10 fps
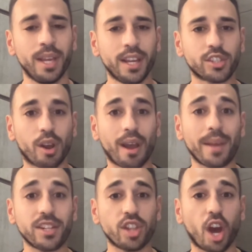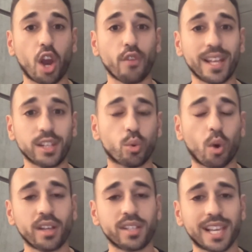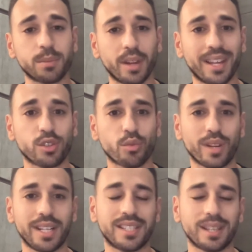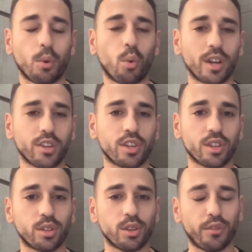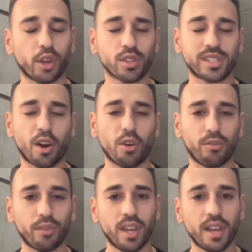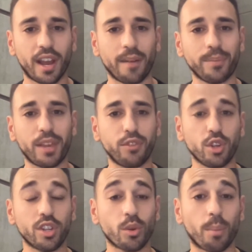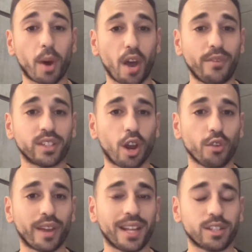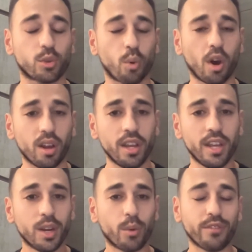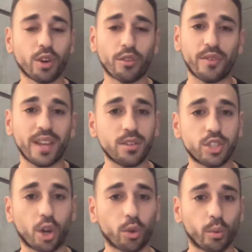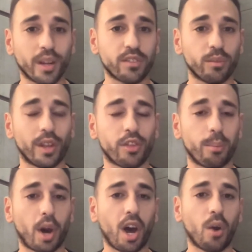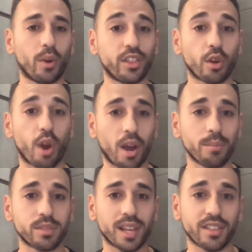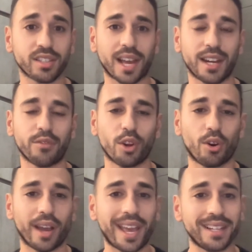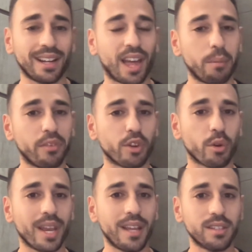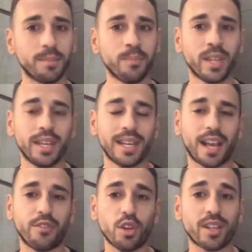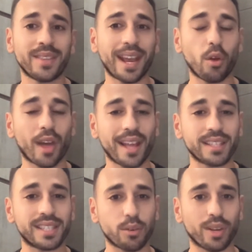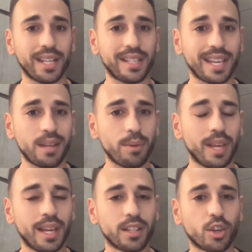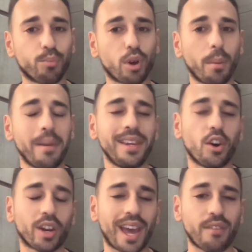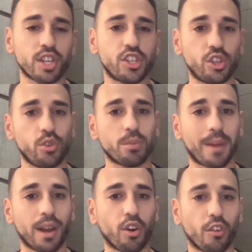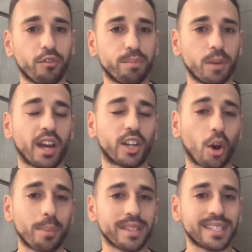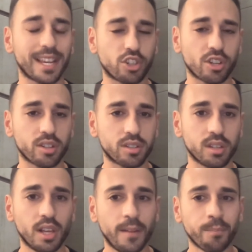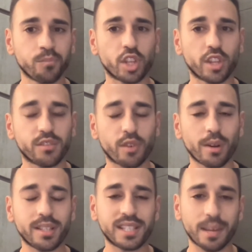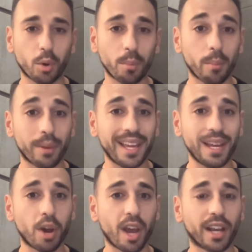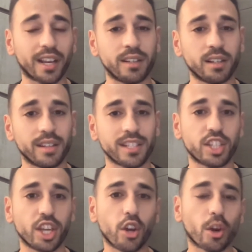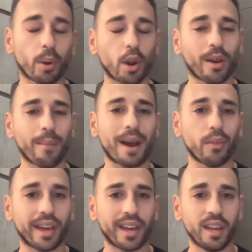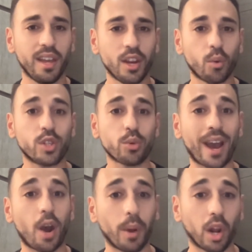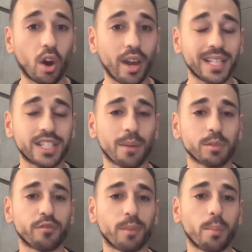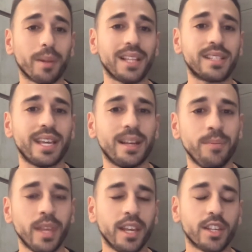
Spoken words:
So I mentioned the overhead squat assessment. It's a really simple one you can do for yourself. If you can do a perfect overhead squat with your feet shoulder width apart, with your arms at the side of your head in line with your ears, if you can nail that and sit really deep, you're probably not going to have a huge amount of compensations. So there's very simple mobility work, and there's the yoga program out there, which will help a lot in terms of mobility.